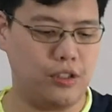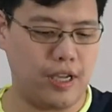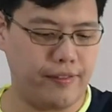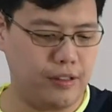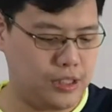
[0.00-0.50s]
We
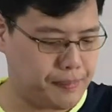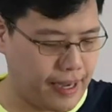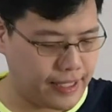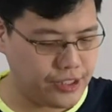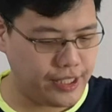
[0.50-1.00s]
have this
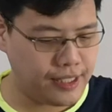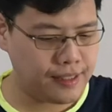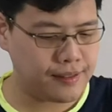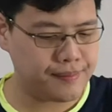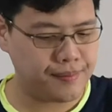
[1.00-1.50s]

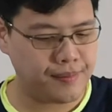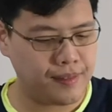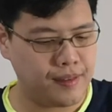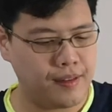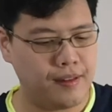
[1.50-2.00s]
packaging,
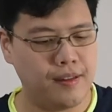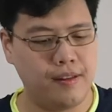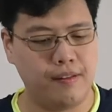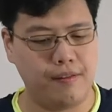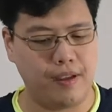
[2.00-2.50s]

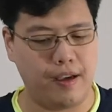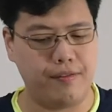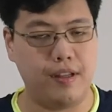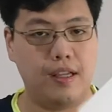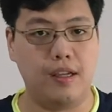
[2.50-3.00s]
we have
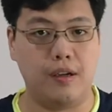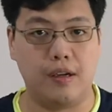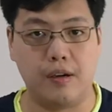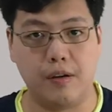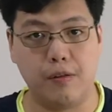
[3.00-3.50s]
the
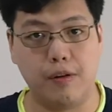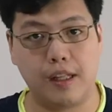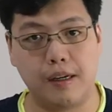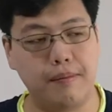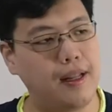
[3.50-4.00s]

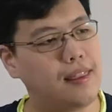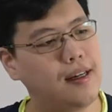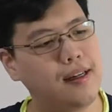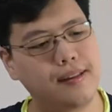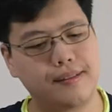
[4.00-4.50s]
welcome
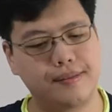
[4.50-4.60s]
letter.